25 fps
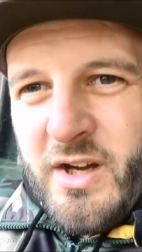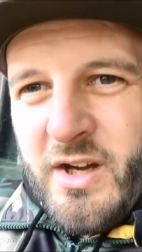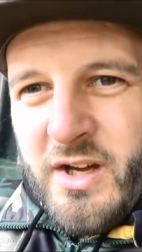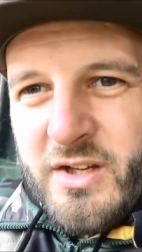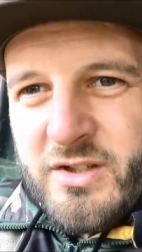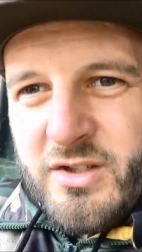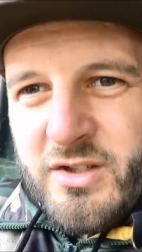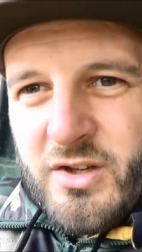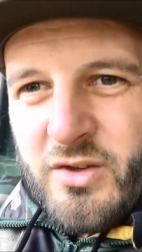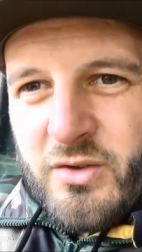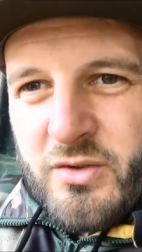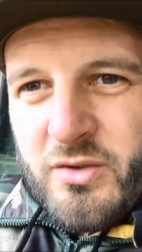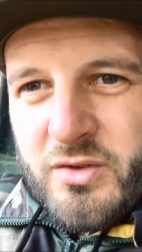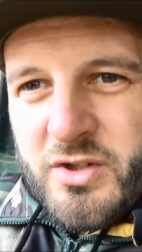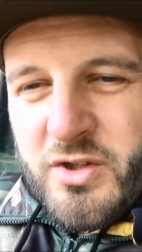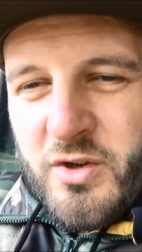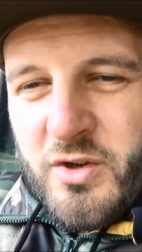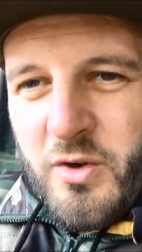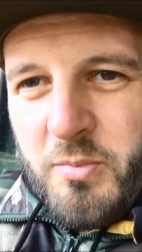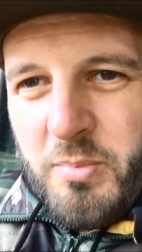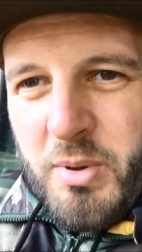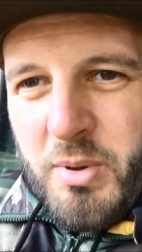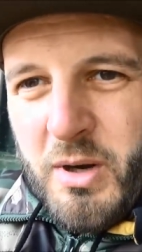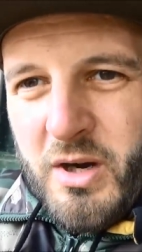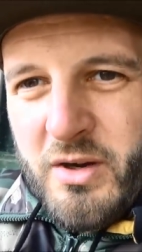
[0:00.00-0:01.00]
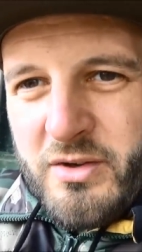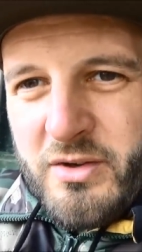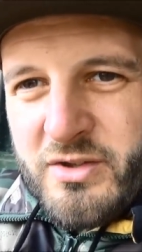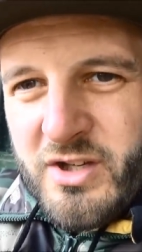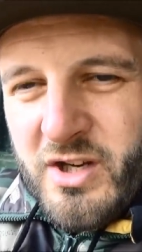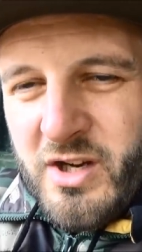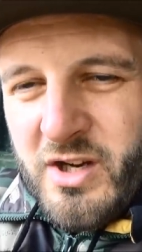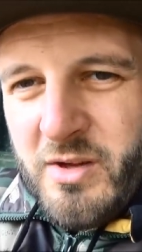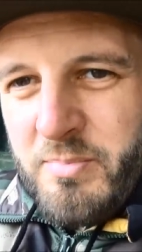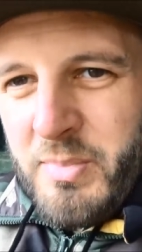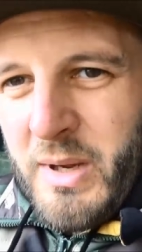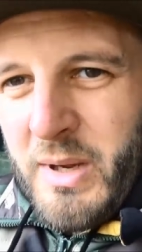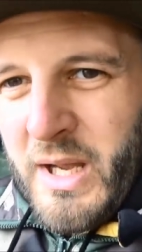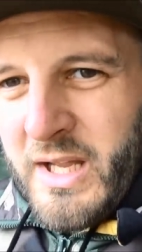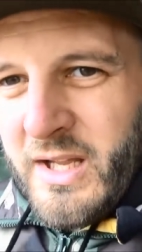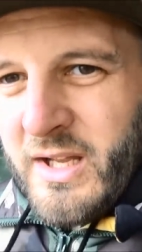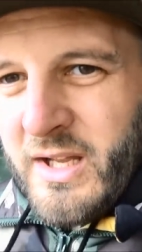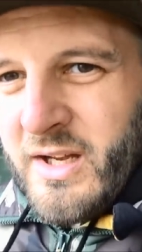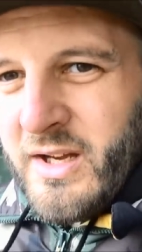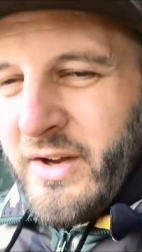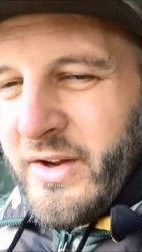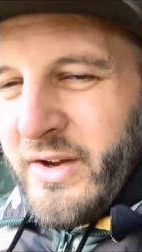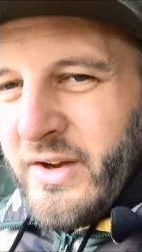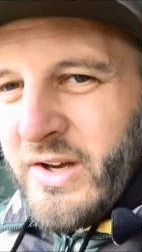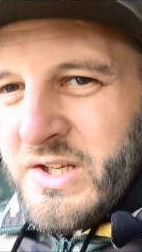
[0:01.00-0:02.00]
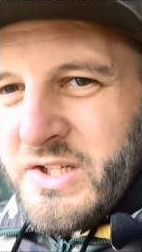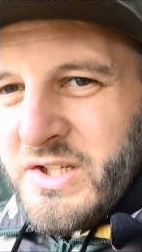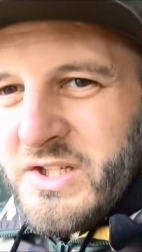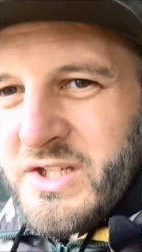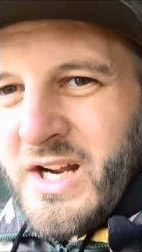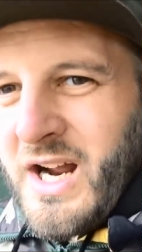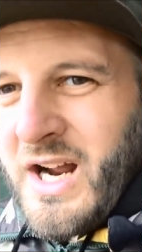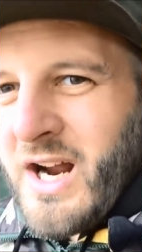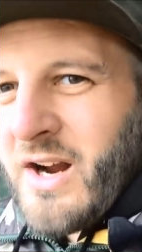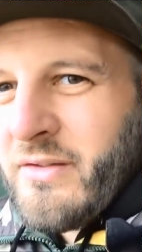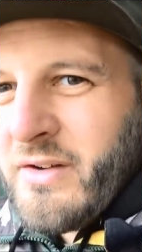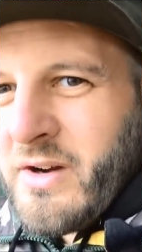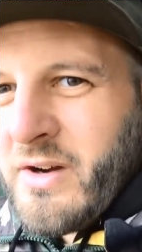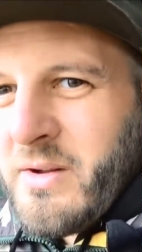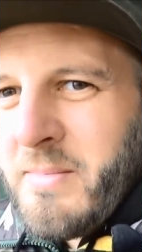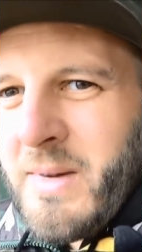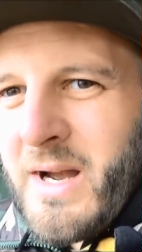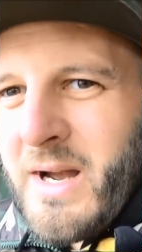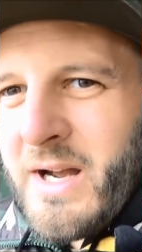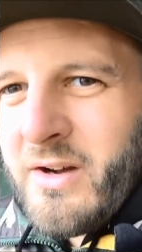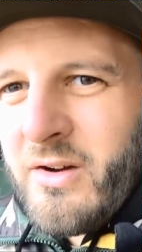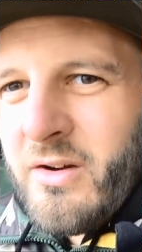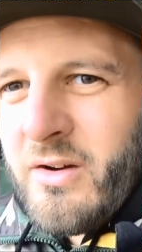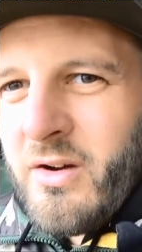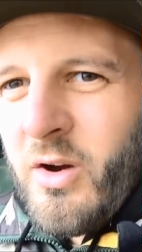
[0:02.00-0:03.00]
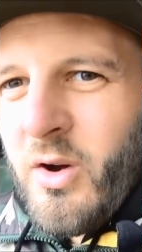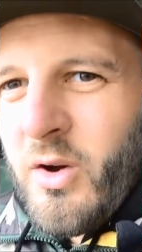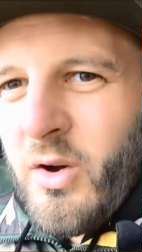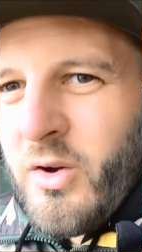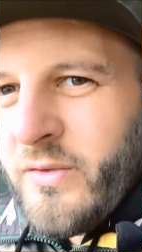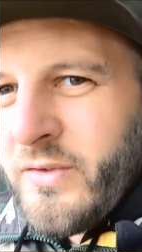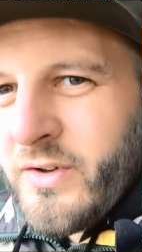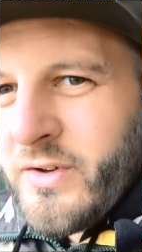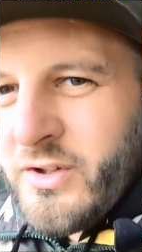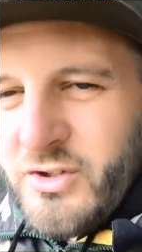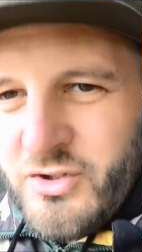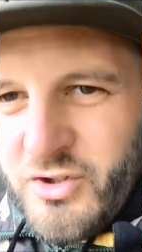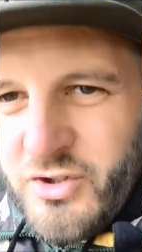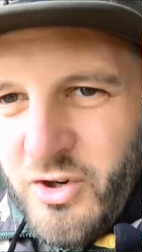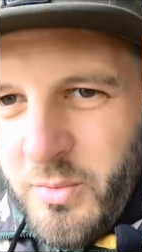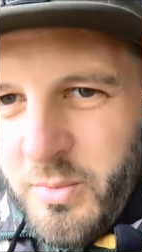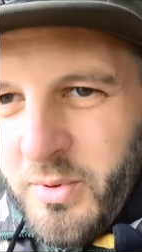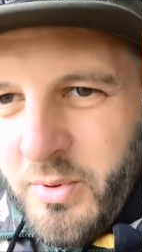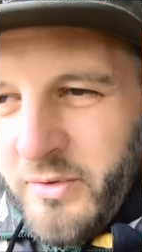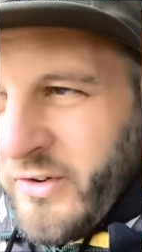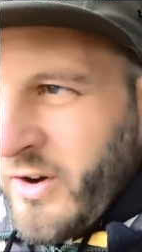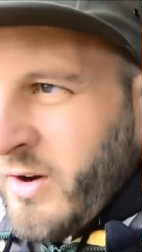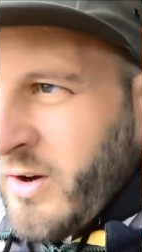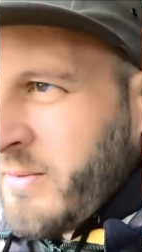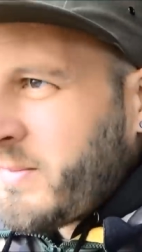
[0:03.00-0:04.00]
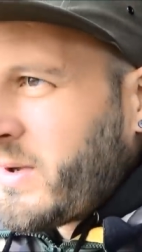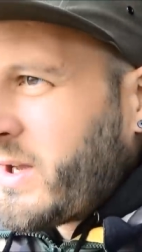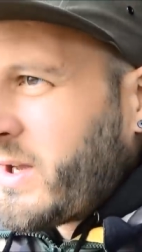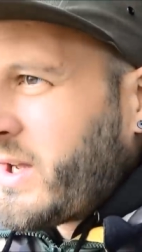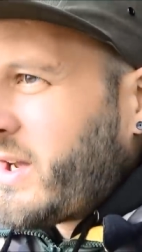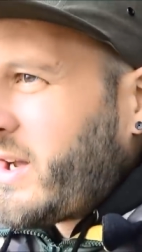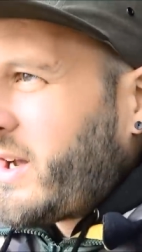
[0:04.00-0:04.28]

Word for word: there's a nice little parcel of bait, a scattering a maggot over the top of them,